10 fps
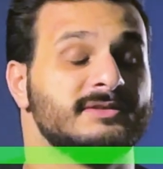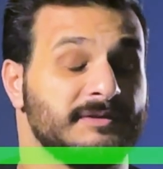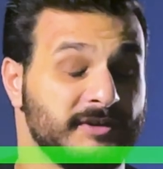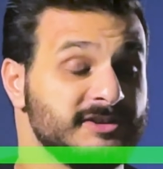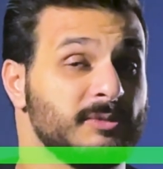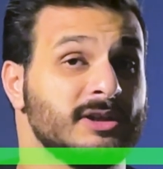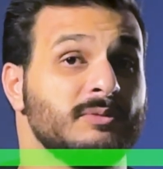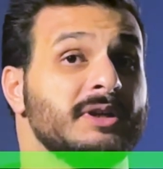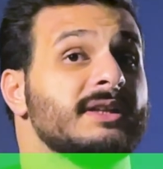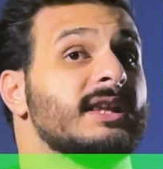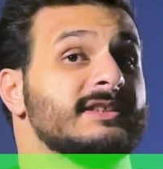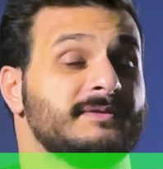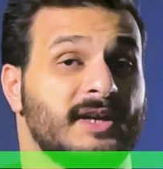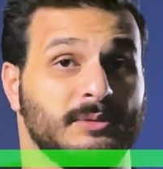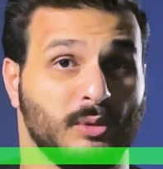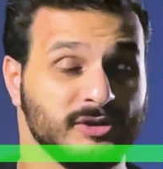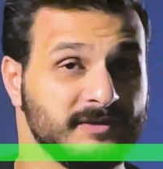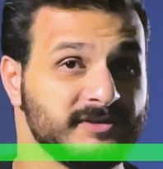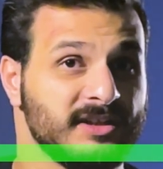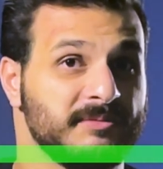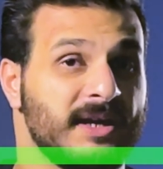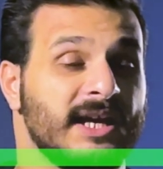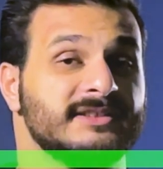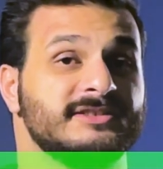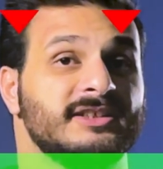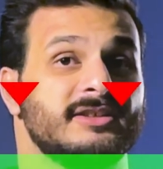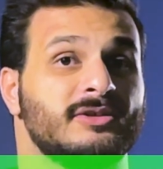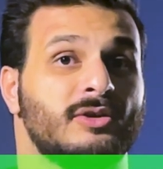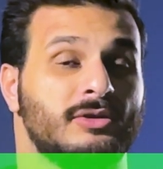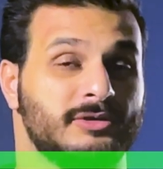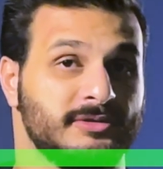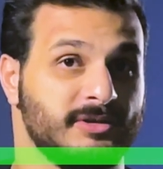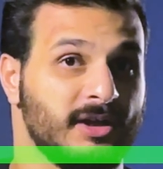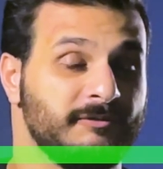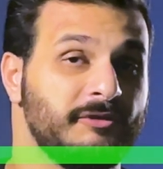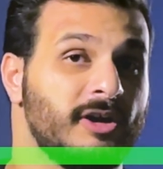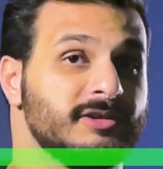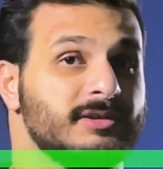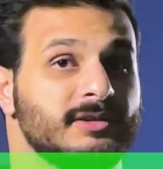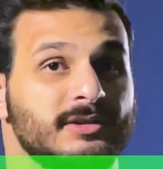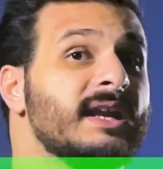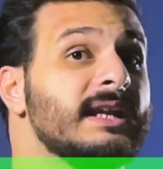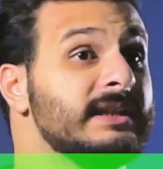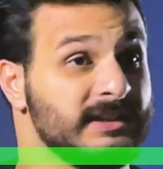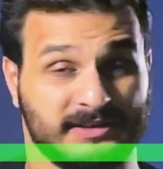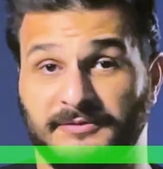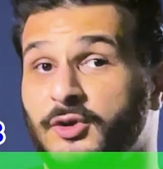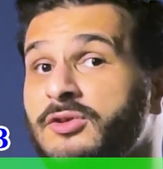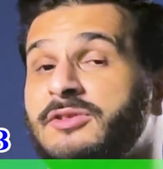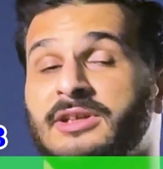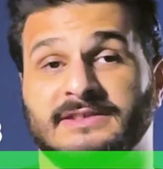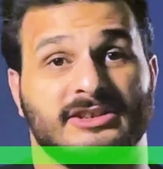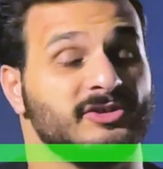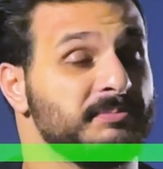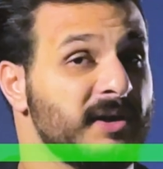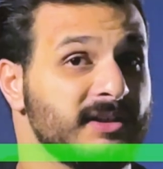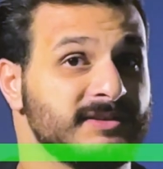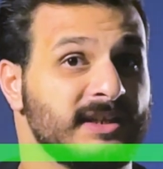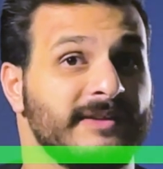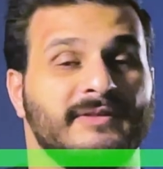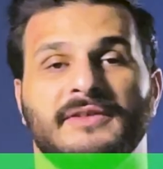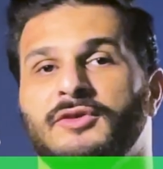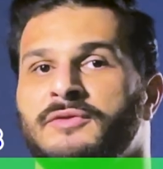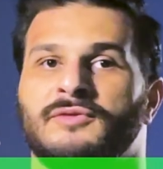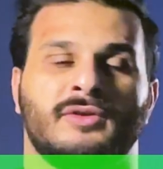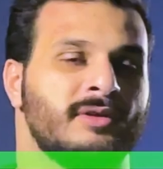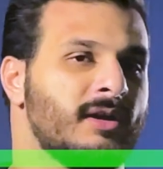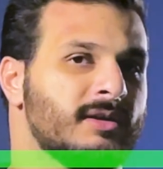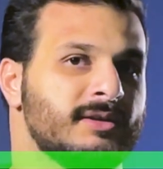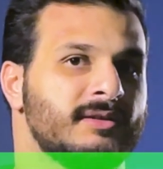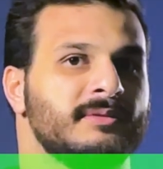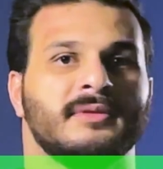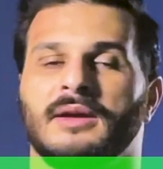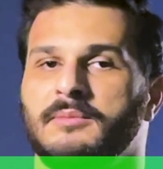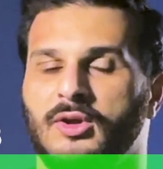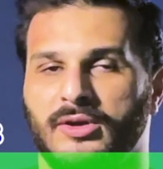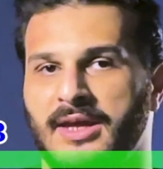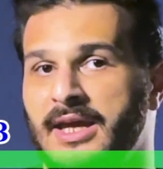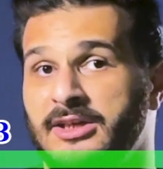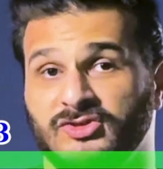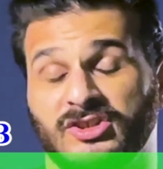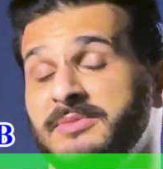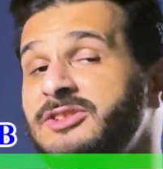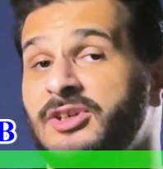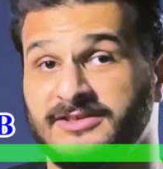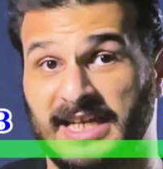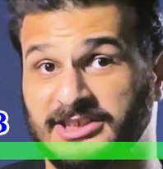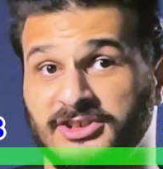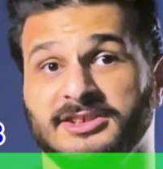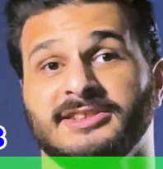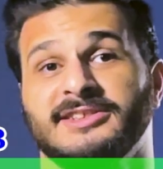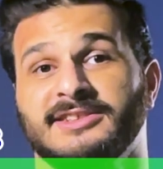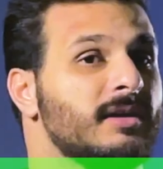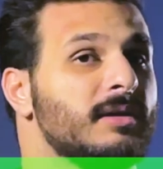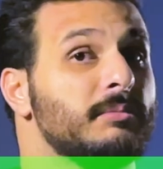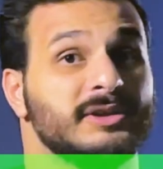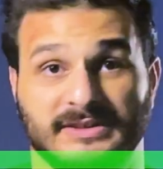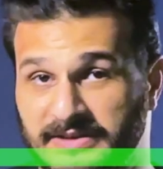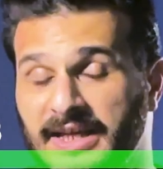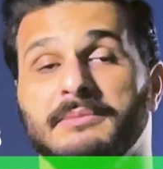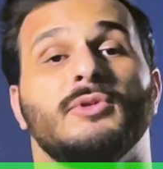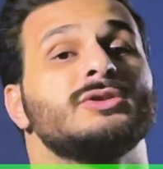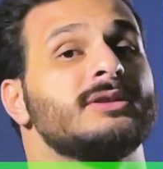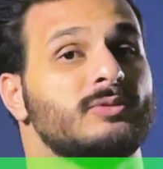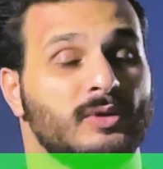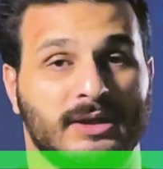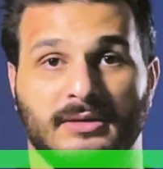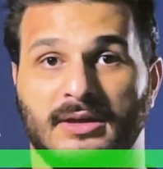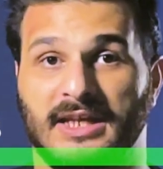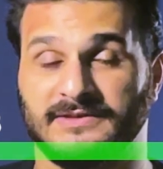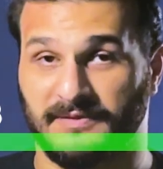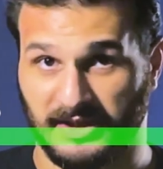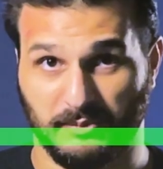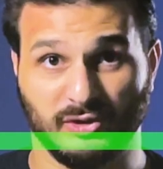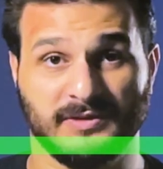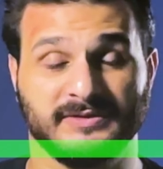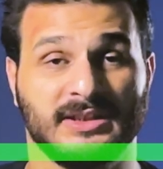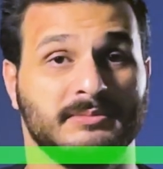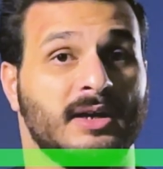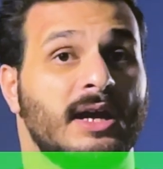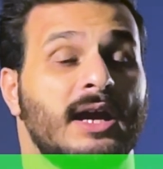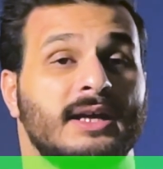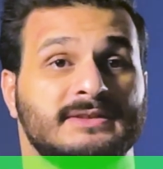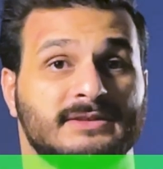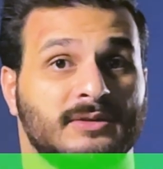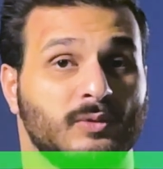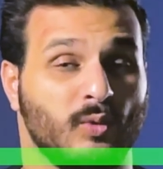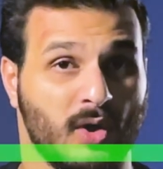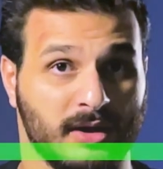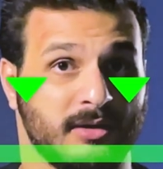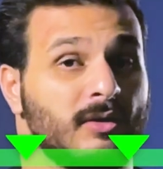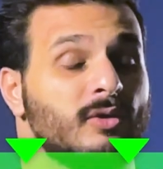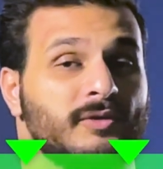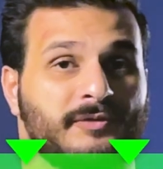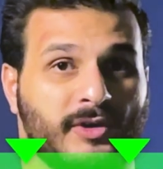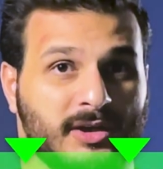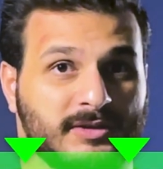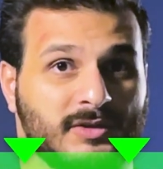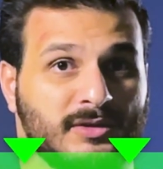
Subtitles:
The first model will classify both of them as 0 or not fraud, letting the fraud transaction pass in favor of not blocking a legitimate transaction. But the second model will classify both of them as 1 or fraud,